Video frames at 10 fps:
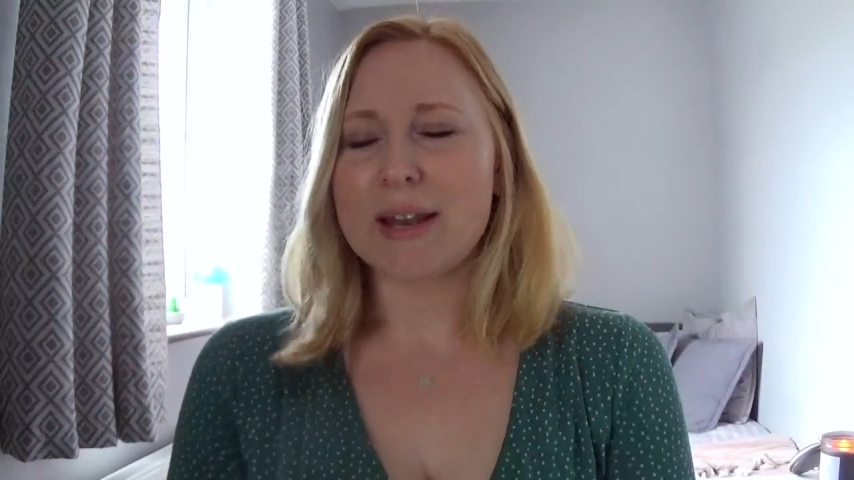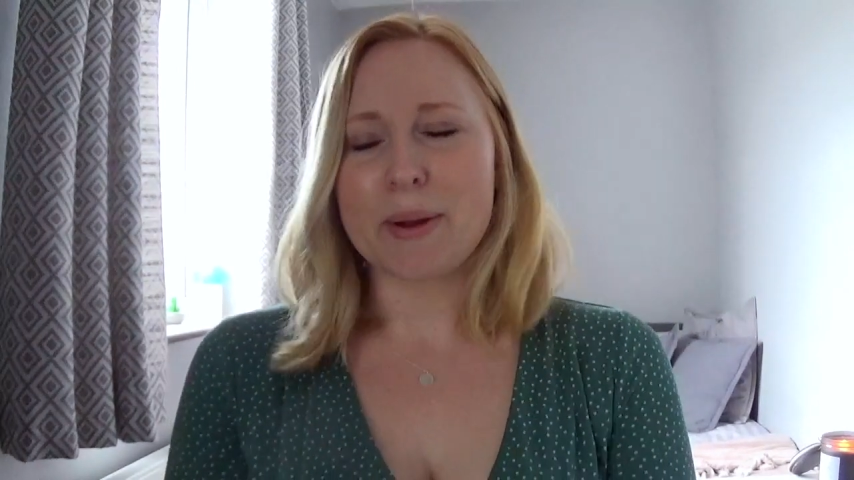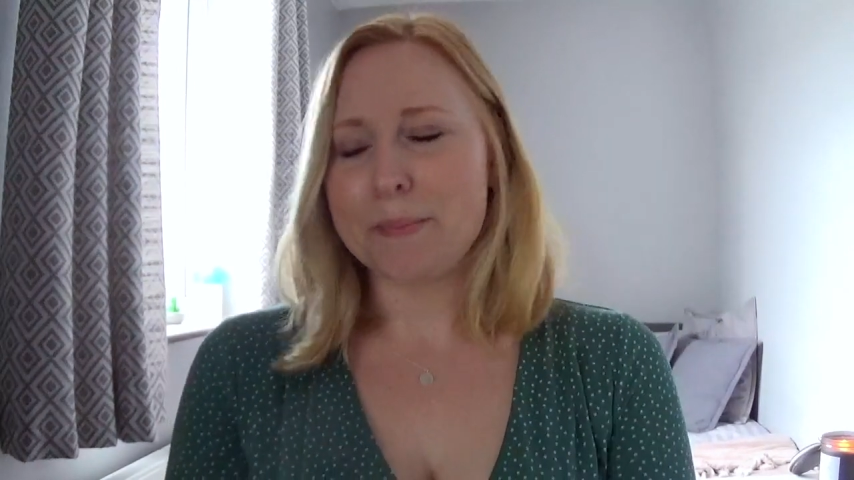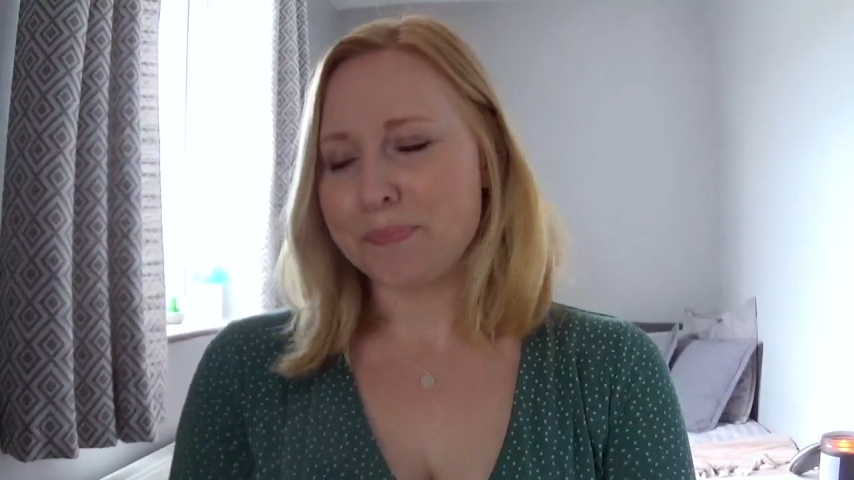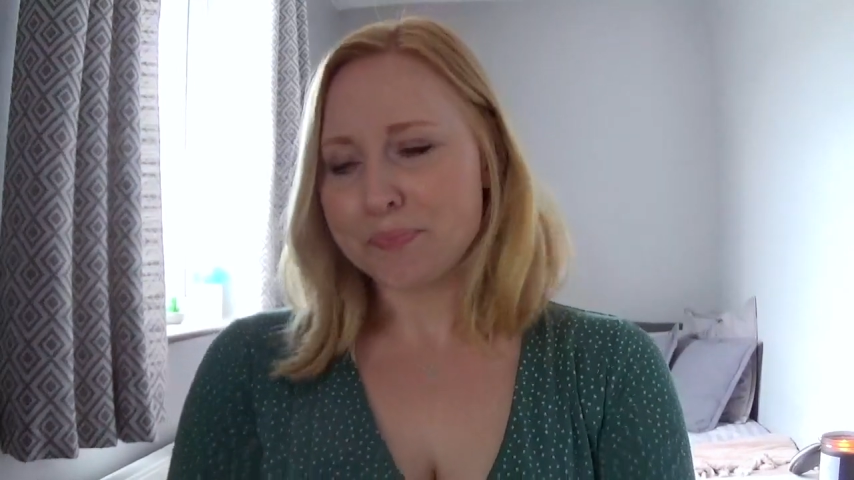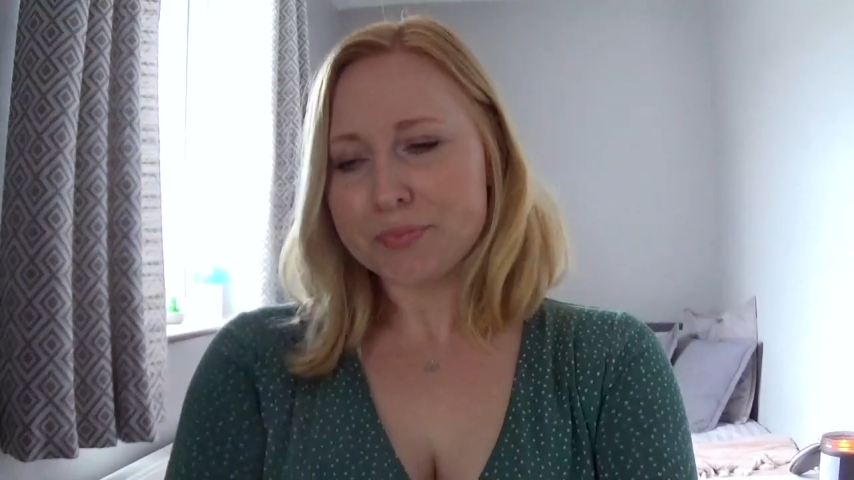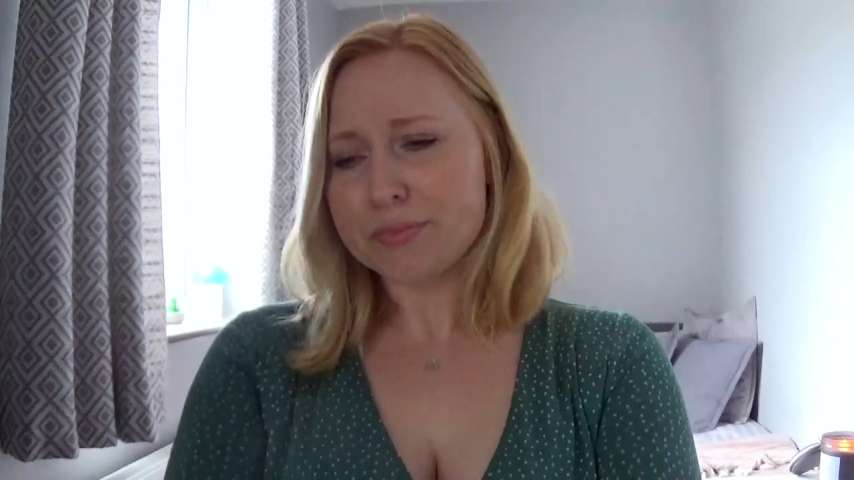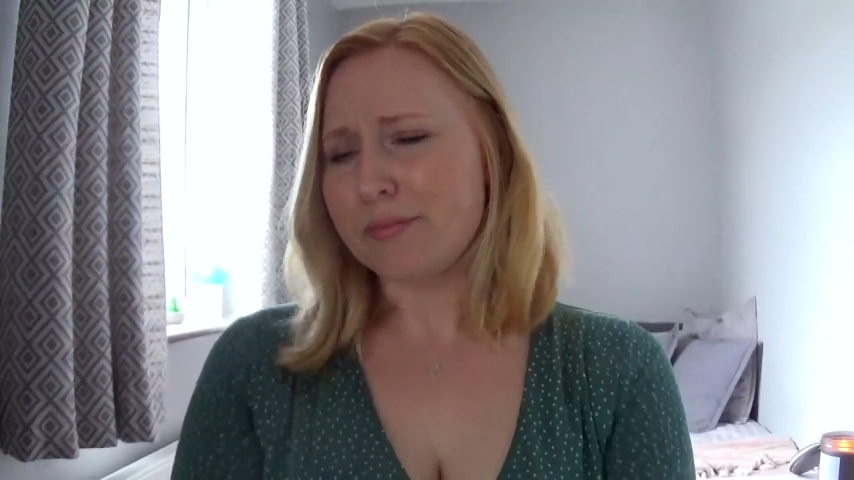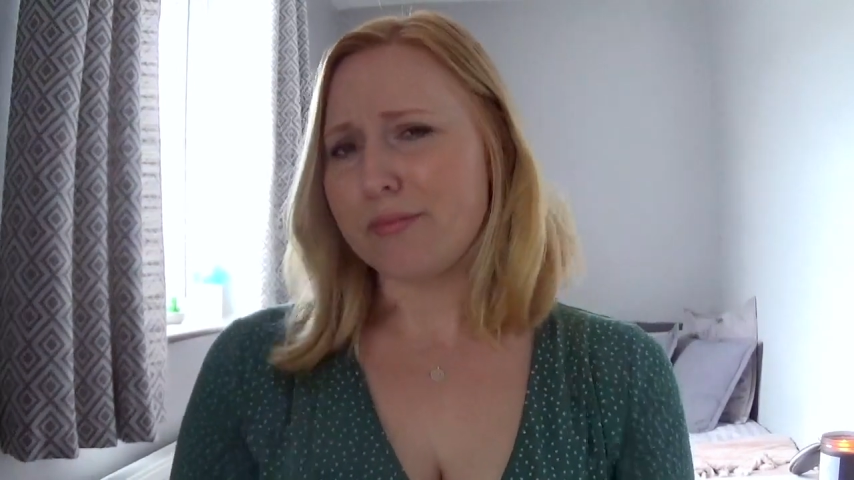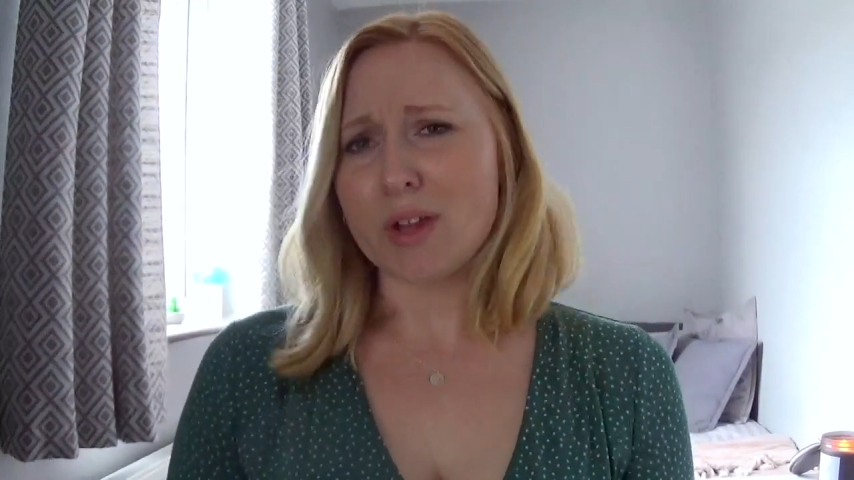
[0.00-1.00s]
Anyway,
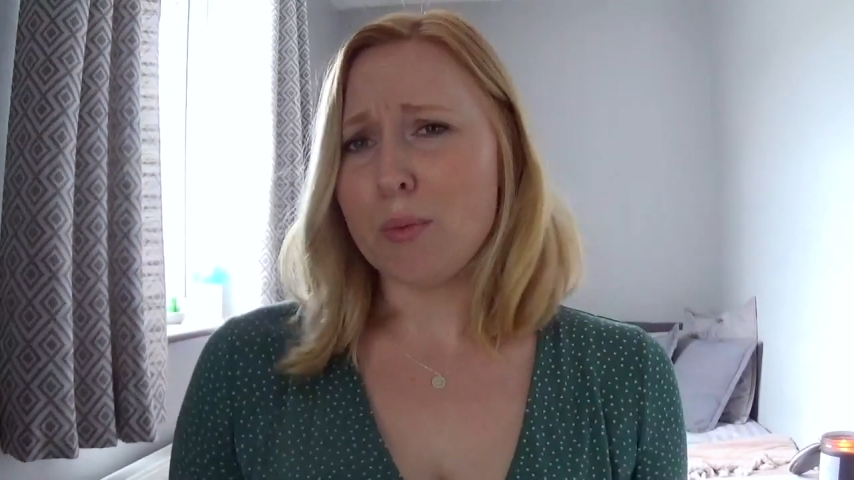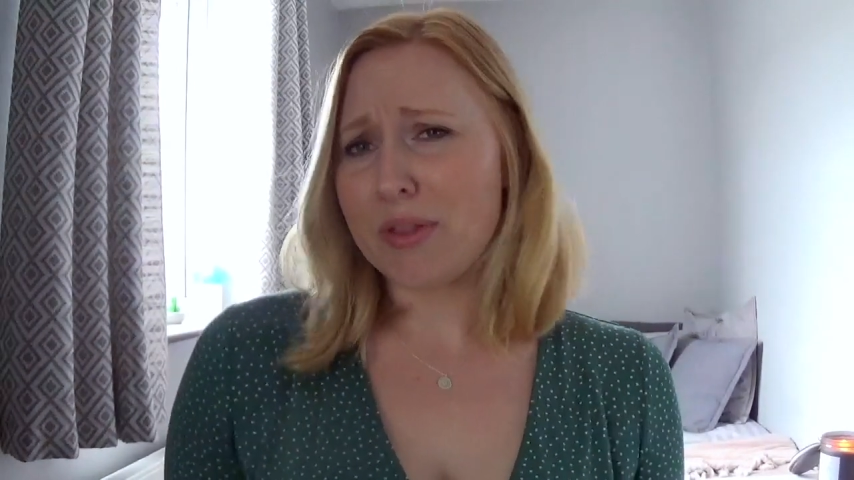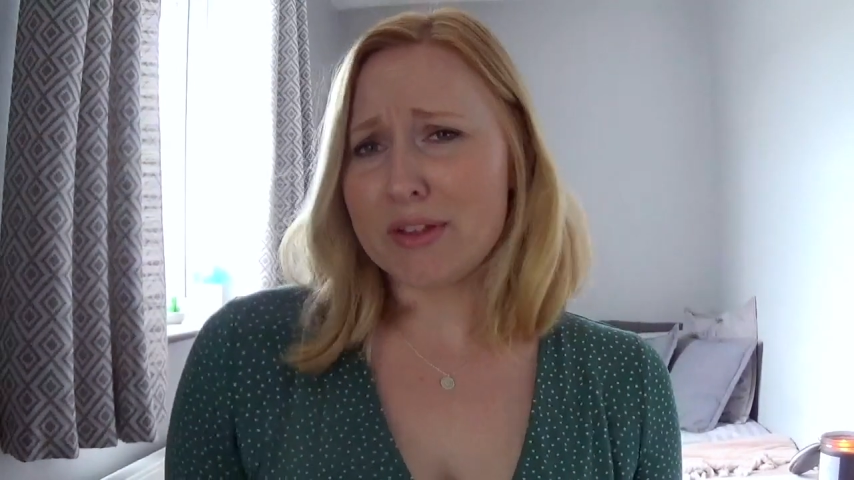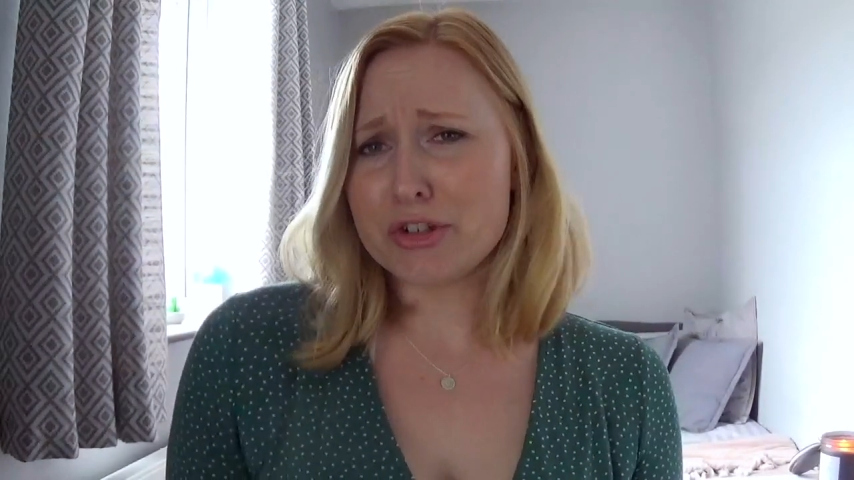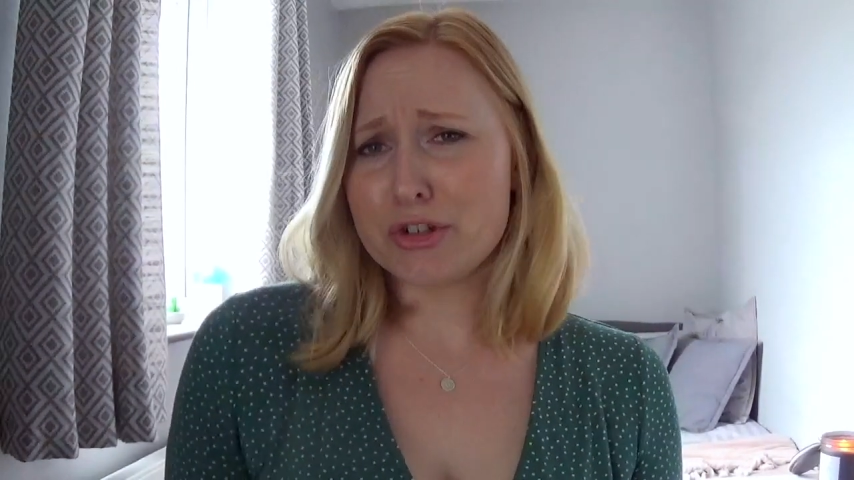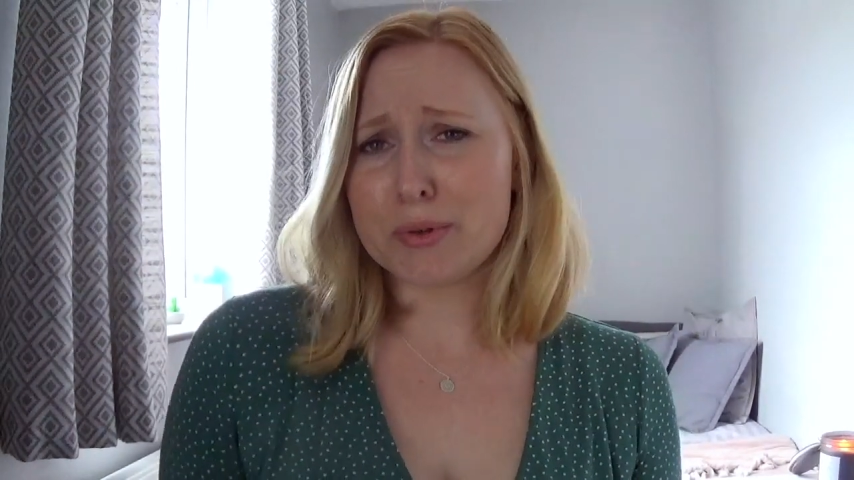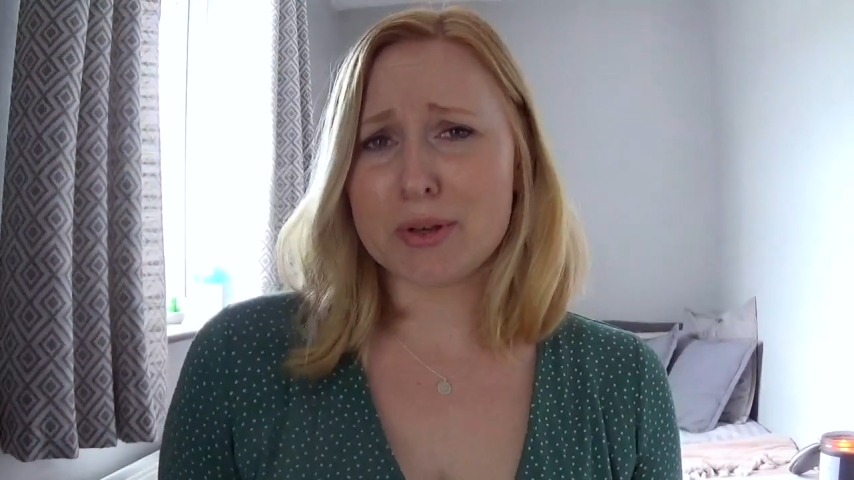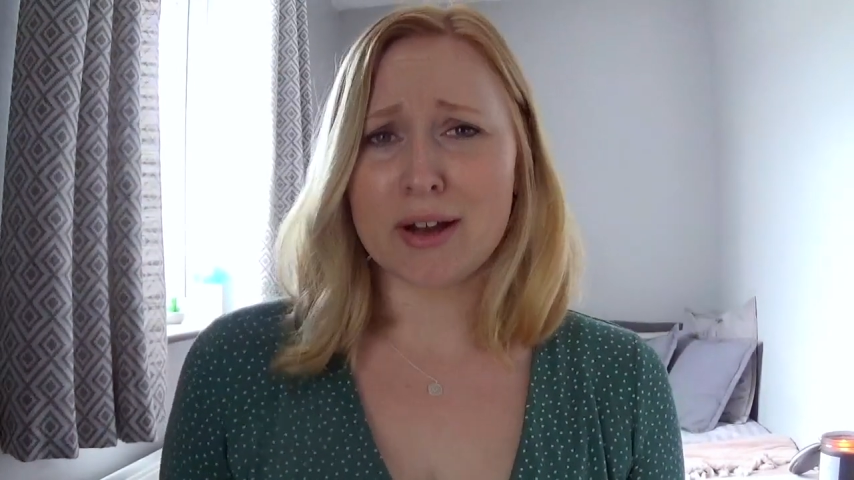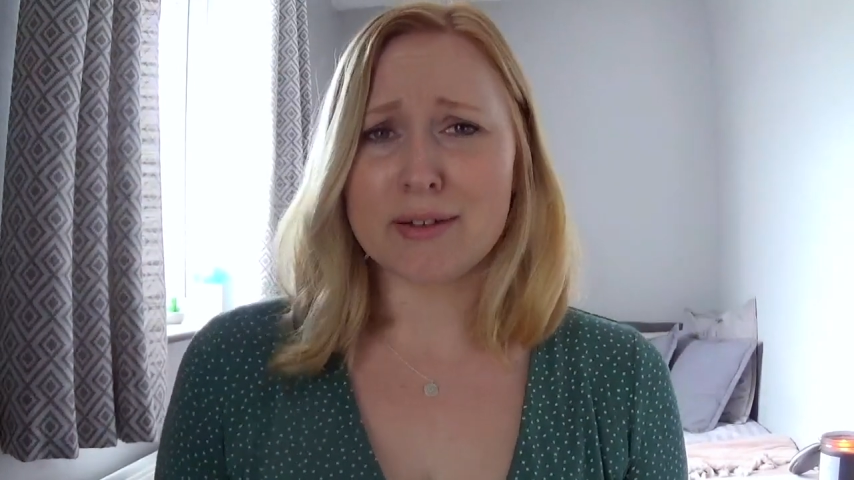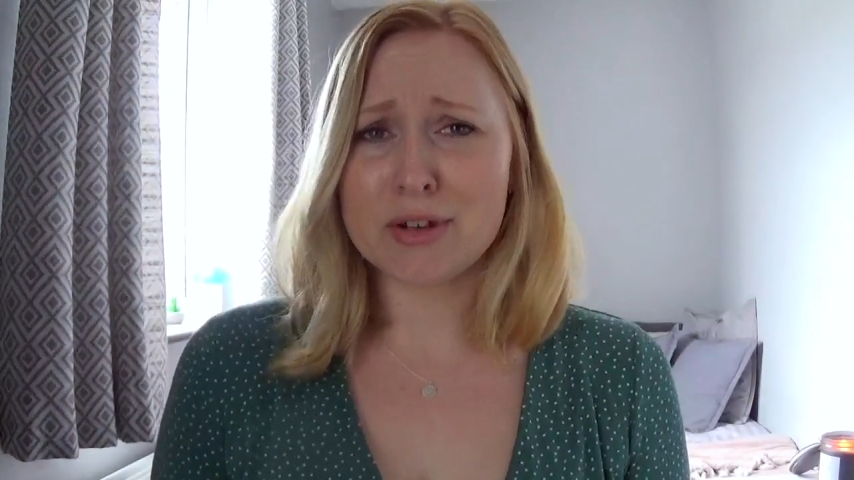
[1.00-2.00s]
whether that's true or
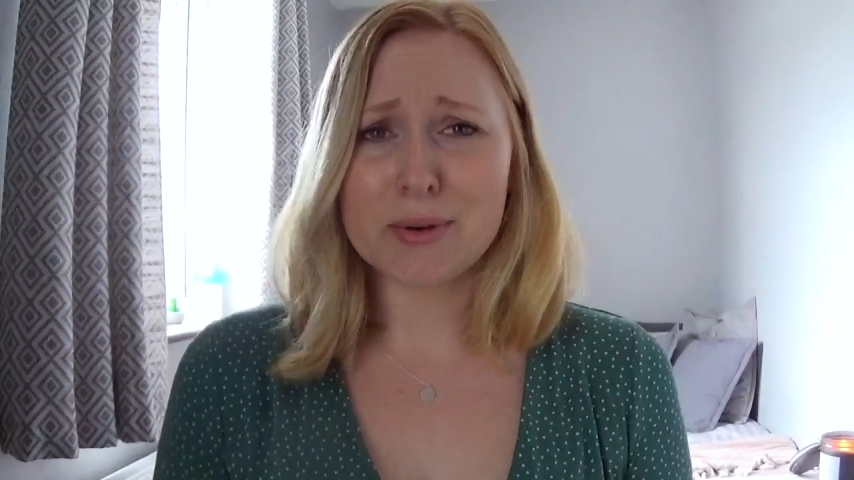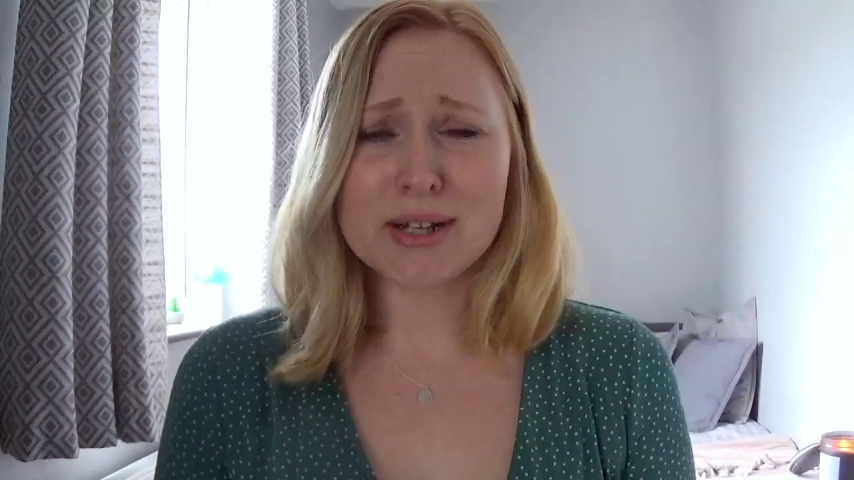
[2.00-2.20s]
not, I have no